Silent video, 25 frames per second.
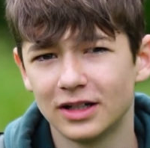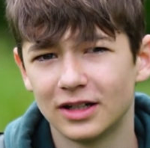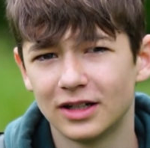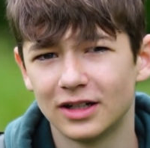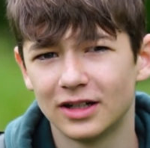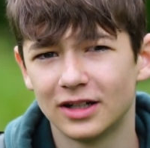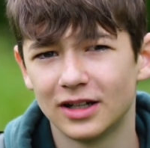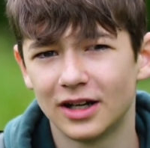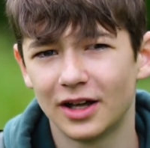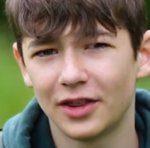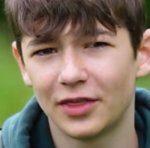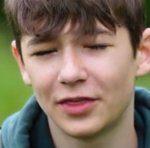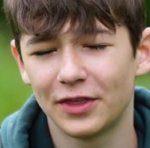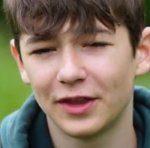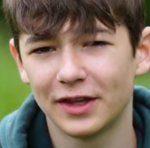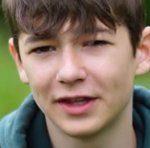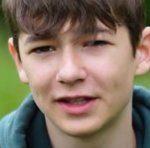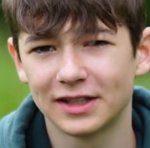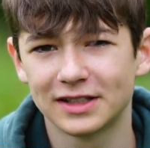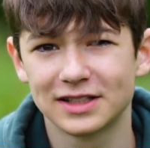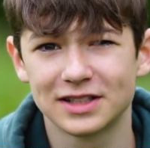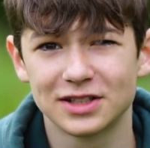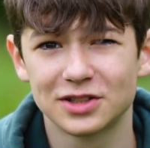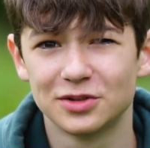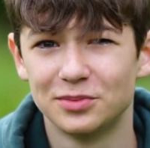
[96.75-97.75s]
I
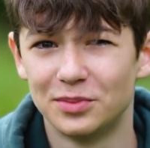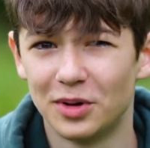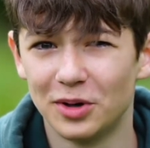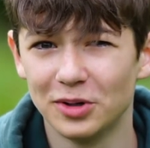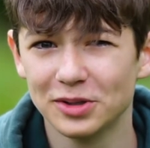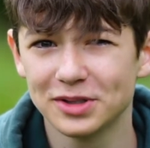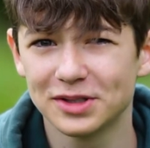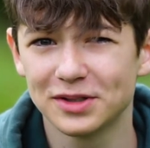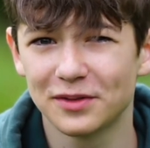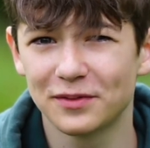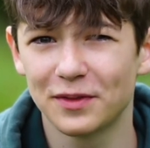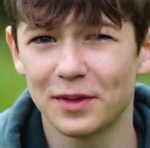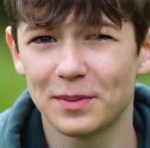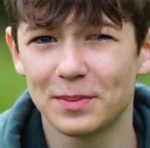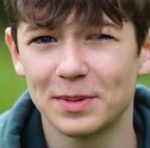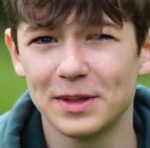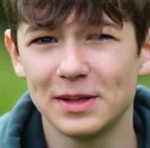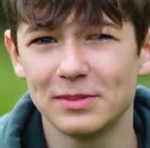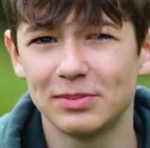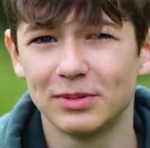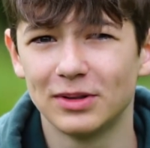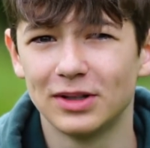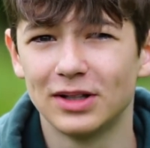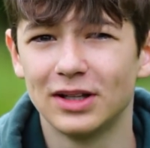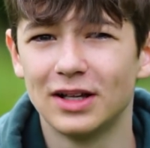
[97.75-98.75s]
think it's to most of the
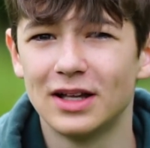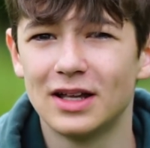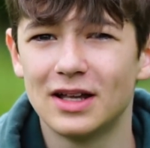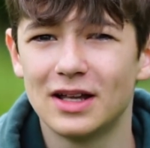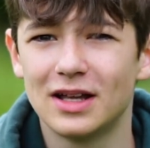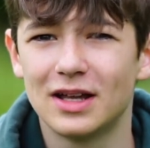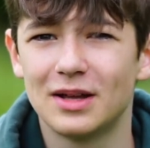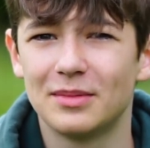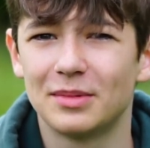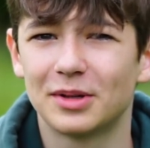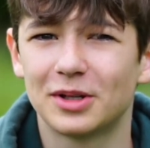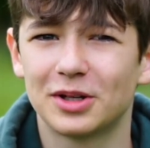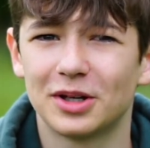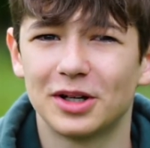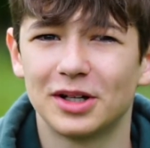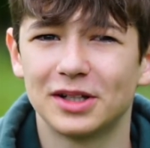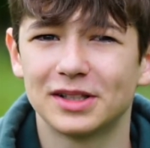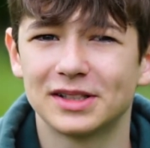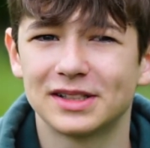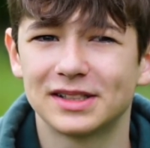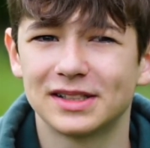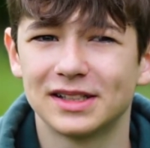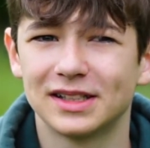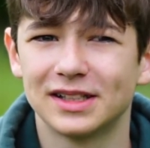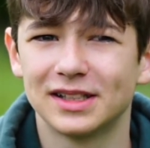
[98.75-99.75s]
people,
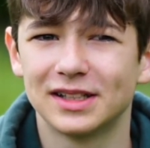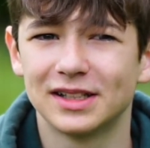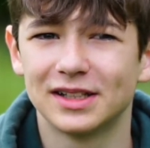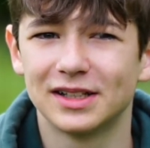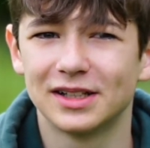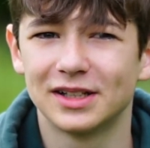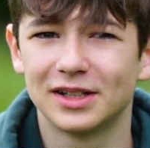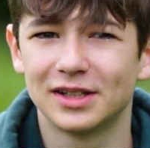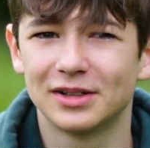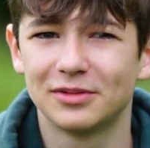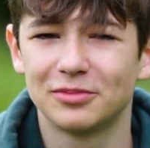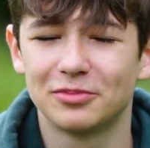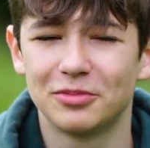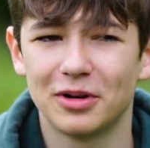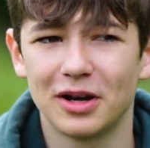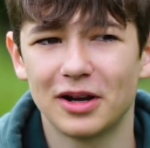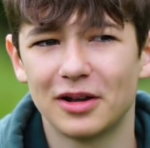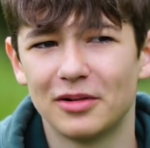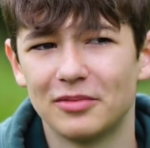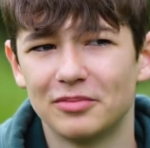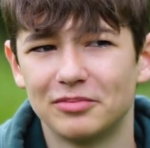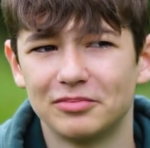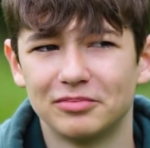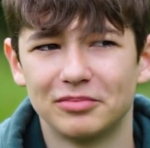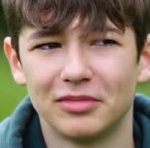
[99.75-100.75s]
because when
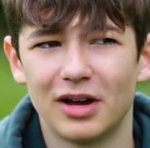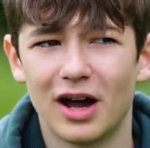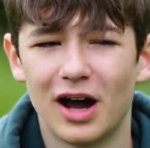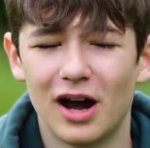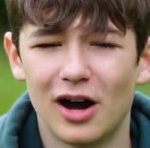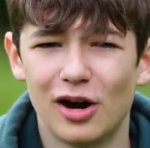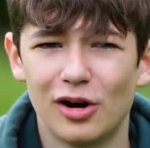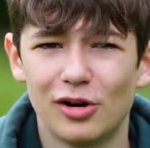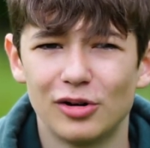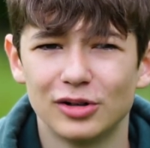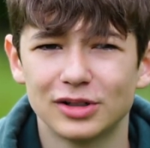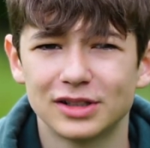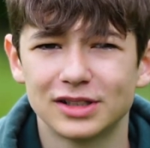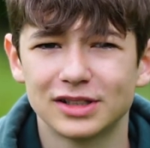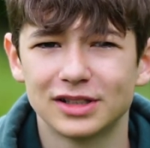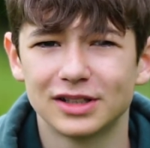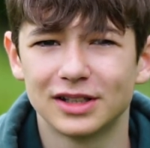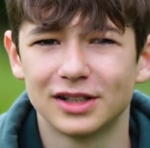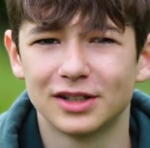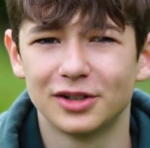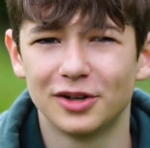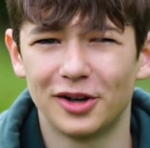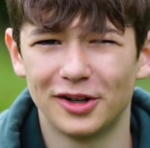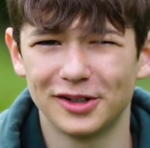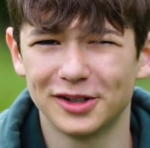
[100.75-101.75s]
I'm out,
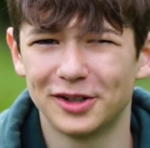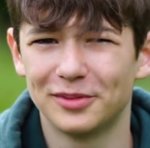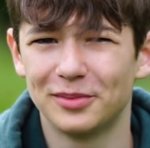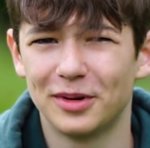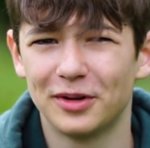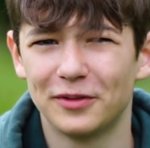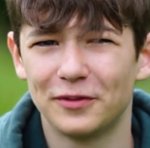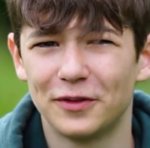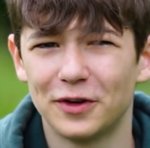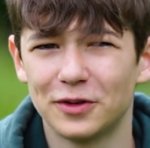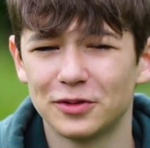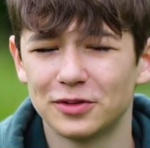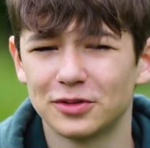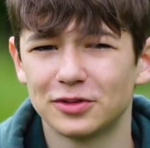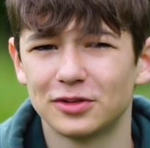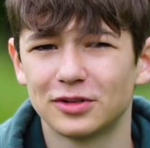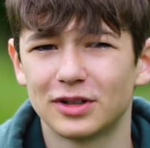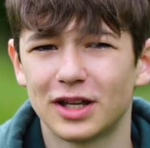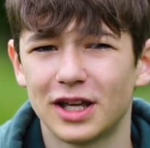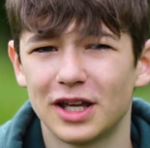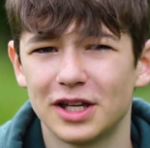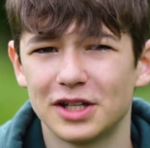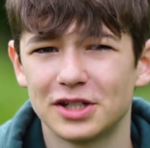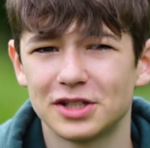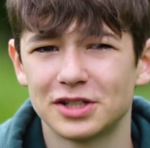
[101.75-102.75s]
not on my photo
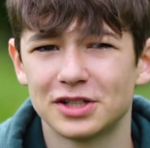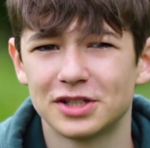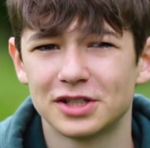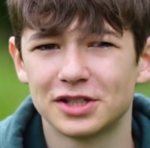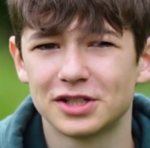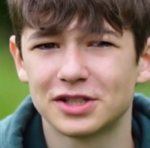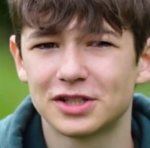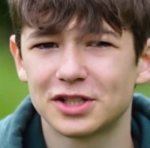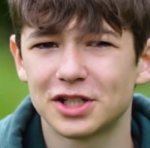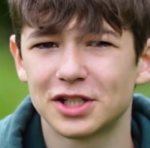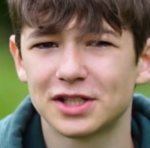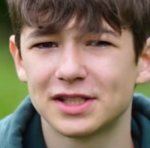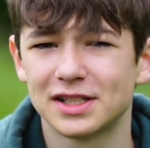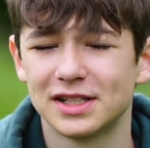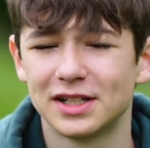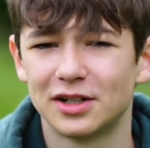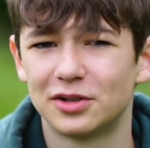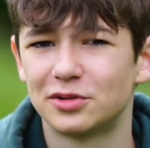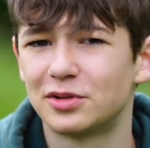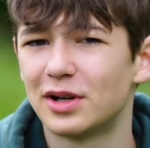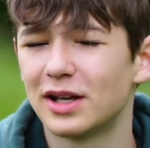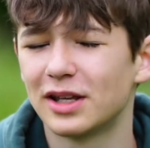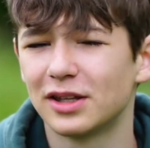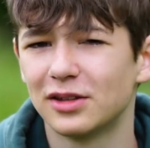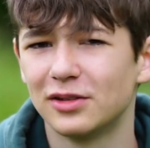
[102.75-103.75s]
locations, just in
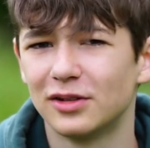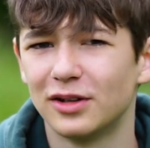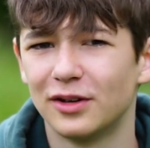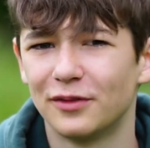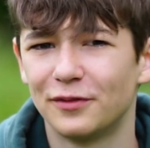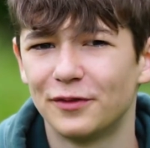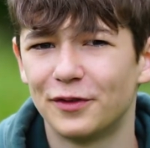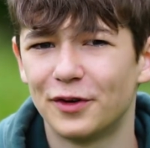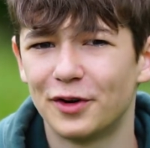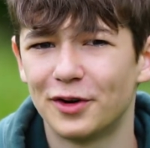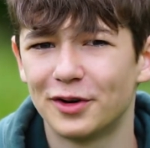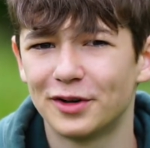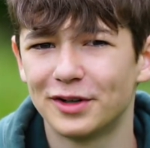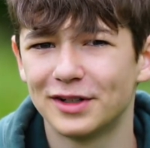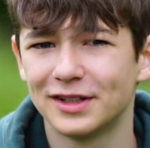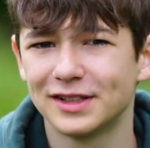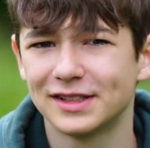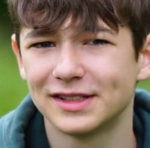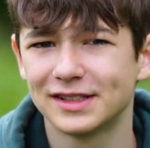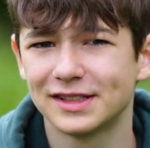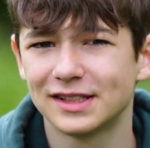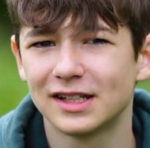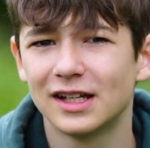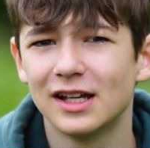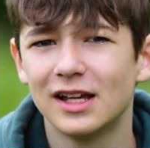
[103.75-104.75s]
a regular
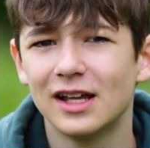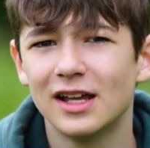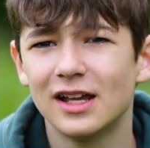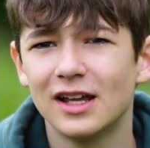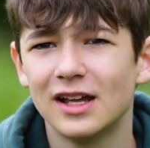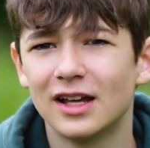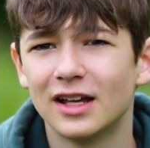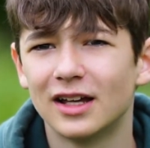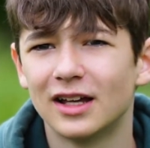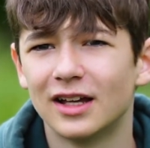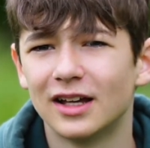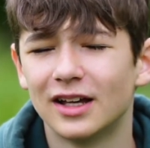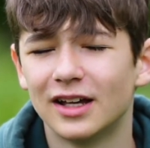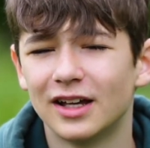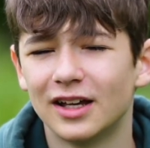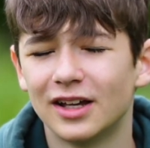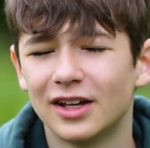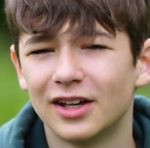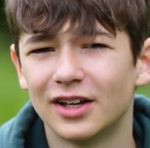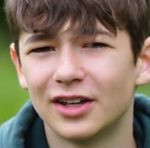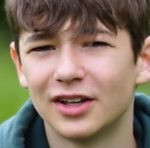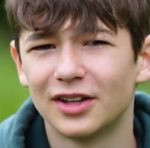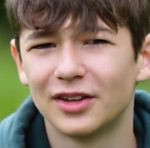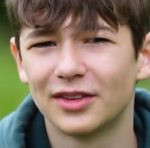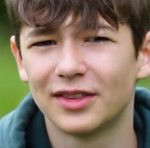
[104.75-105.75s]
forest,
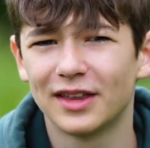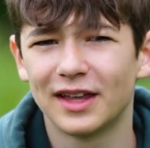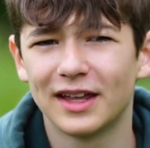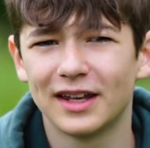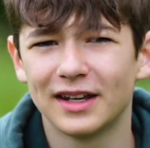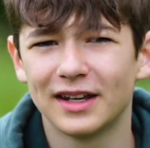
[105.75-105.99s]
I